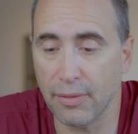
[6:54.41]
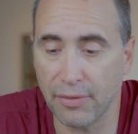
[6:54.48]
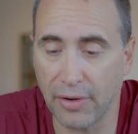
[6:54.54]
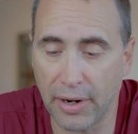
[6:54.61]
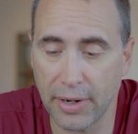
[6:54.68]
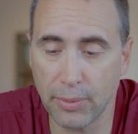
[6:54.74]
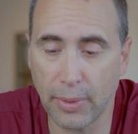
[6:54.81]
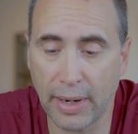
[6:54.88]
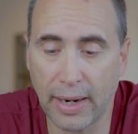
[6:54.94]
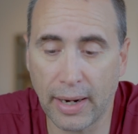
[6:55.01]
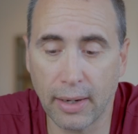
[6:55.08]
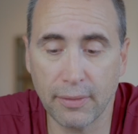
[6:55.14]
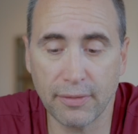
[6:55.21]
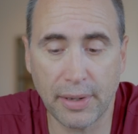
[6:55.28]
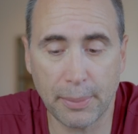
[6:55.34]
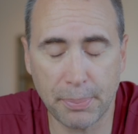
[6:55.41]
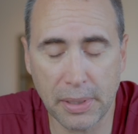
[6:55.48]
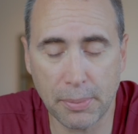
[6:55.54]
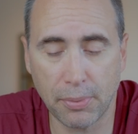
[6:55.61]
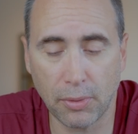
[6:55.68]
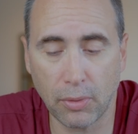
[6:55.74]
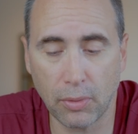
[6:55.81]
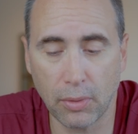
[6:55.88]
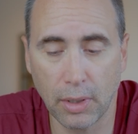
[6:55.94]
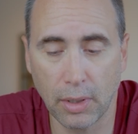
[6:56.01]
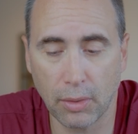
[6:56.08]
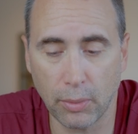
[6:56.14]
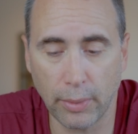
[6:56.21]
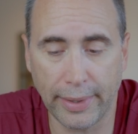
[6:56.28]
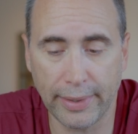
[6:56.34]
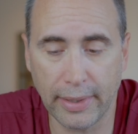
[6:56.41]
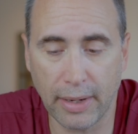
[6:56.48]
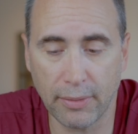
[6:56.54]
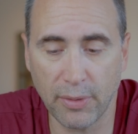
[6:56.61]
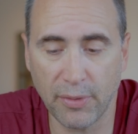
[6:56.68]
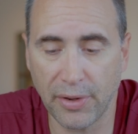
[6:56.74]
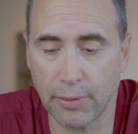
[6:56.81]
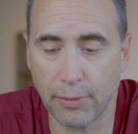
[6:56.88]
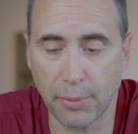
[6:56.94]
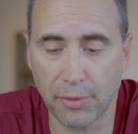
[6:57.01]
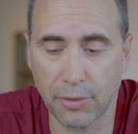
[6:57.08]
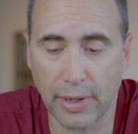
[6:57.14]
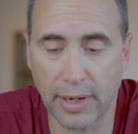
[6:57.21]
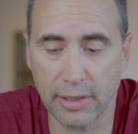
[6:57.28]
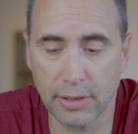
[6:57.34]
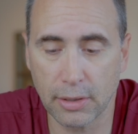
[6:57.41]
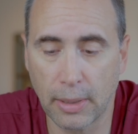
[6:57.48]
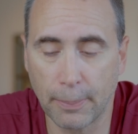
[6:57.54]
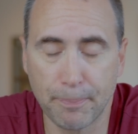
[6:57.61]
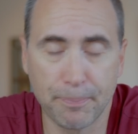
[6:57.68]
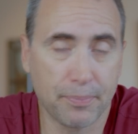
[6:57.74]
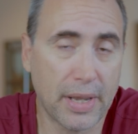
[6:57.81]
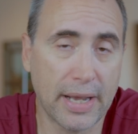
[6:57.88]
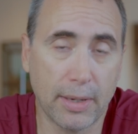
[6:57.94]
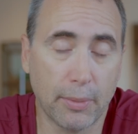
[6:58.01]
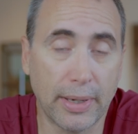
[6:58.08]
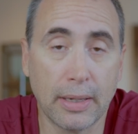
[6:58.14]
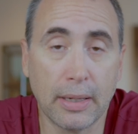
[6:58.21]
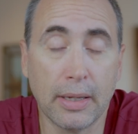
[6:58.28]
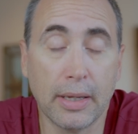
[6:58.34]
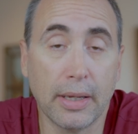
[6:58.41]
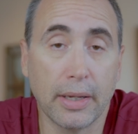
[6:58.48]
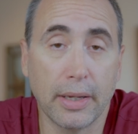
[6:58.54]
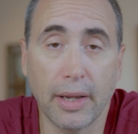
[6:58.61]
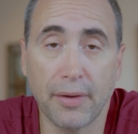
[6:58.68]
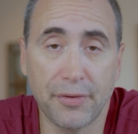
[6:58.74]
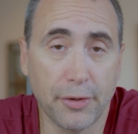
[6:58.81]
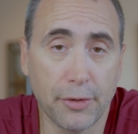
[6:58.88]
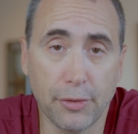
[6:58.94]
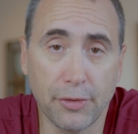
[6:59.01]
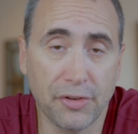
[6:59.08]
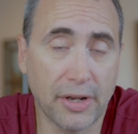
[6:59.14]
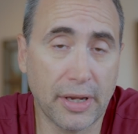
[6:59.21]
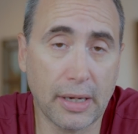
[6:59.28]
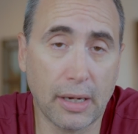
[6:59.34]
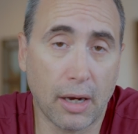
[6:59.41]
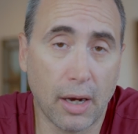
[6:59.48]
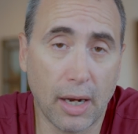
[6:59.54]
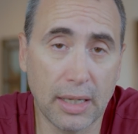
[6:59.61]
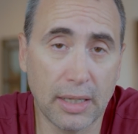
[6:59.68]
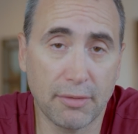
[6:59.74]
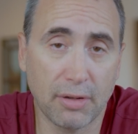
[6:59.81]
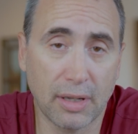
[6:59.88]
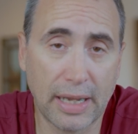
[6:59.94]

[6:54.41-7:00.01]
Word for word: Very rare that people write everything from scratch. Anyway. If you're using a high level